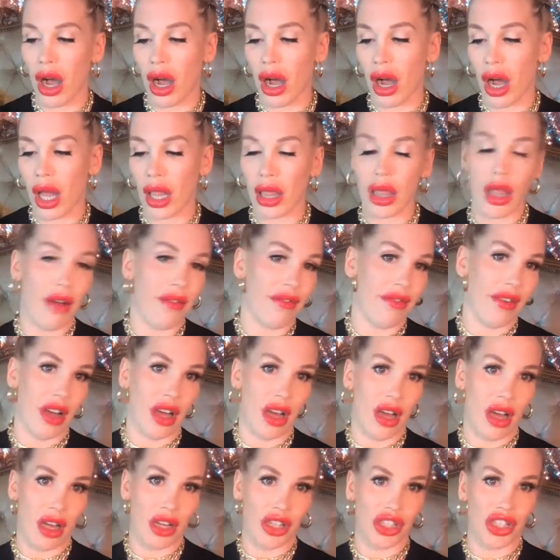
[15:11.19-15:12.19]
I love
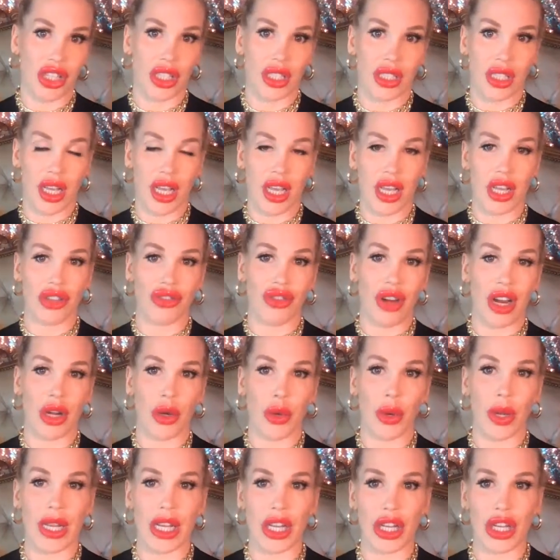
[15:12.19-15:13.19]
her. She's a drag
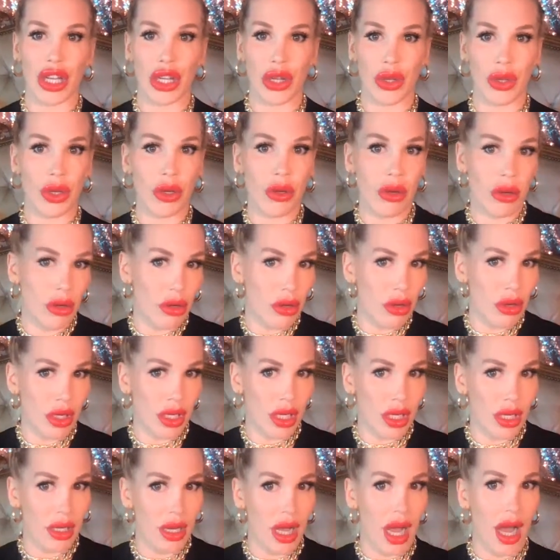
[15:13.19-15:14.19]
queen in New York.